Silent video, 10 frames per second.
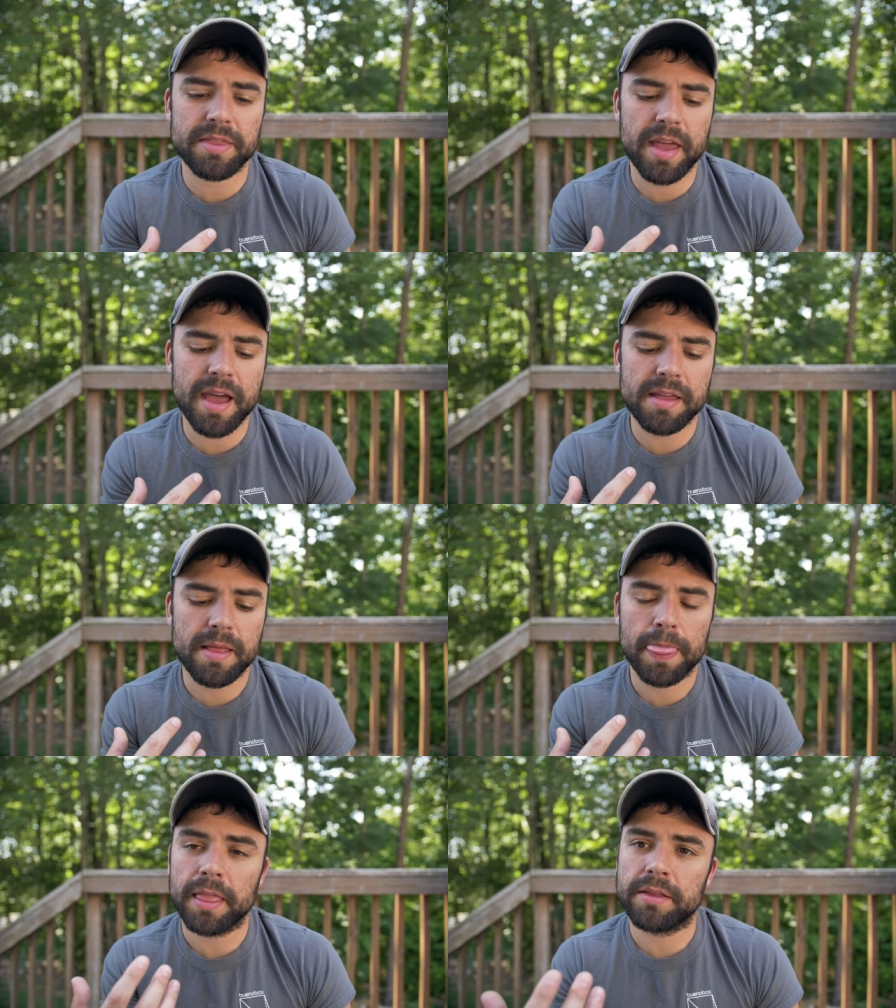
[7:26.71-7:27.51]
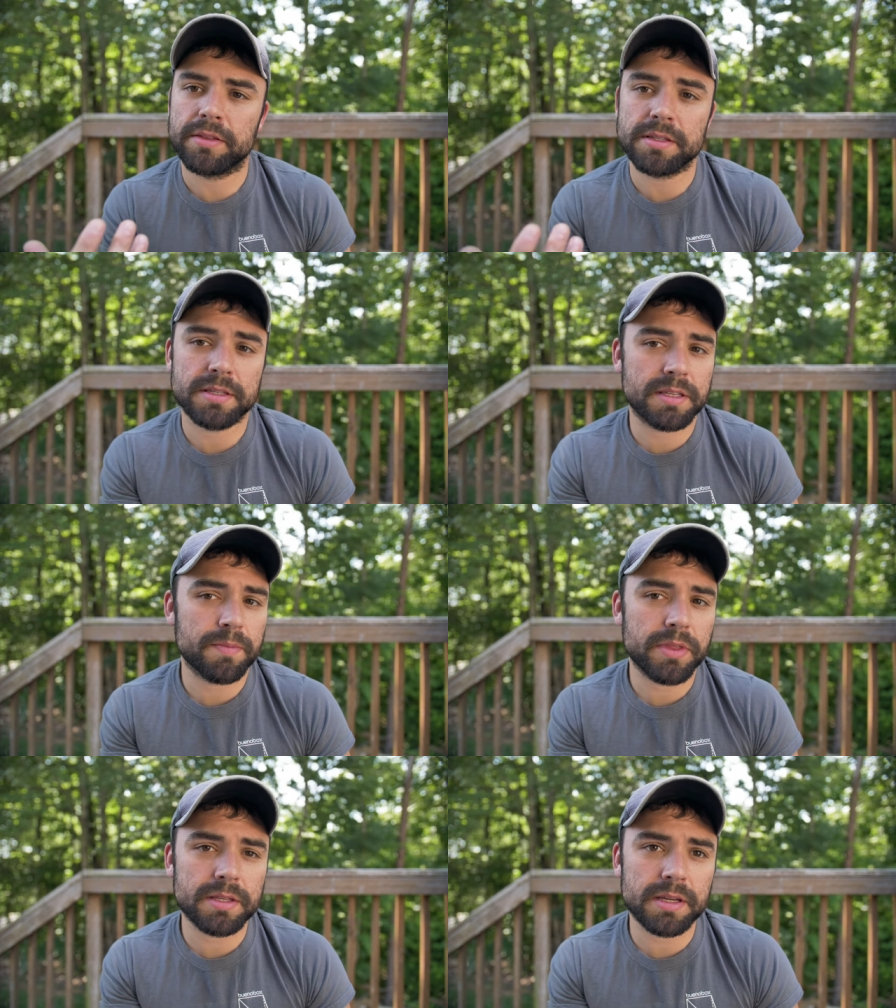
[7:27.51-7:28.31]
like that, this is
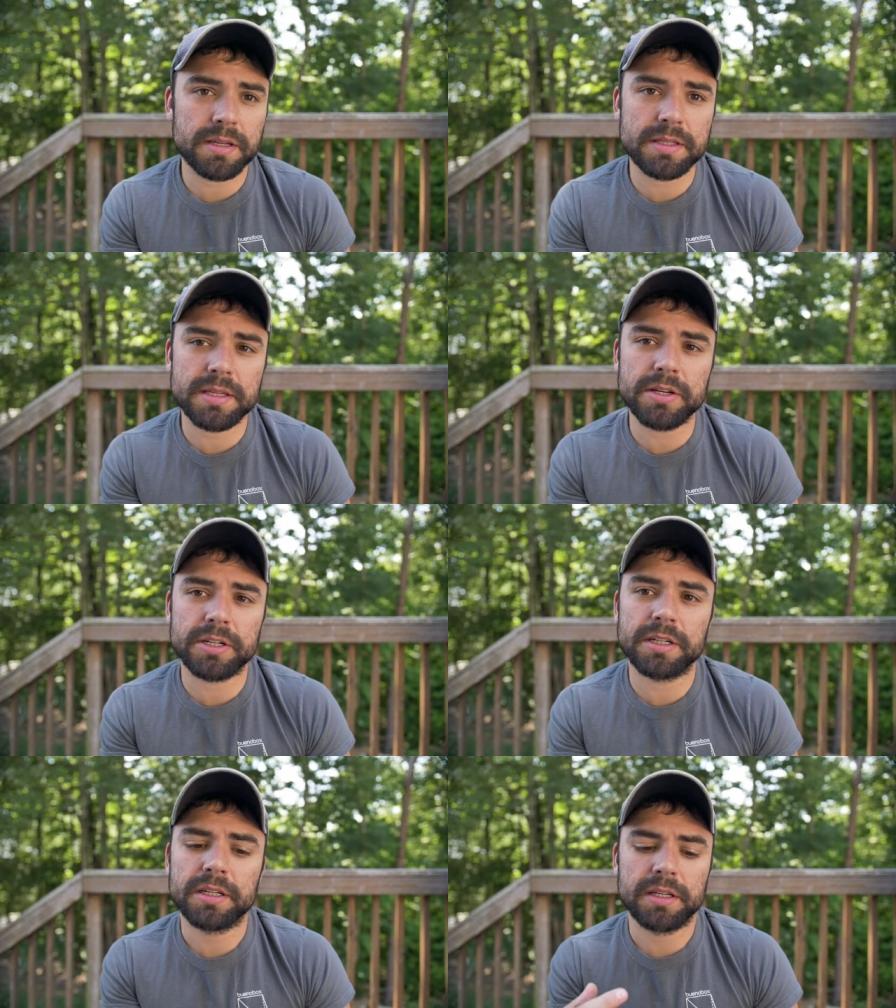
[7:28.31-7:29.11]
something to consider.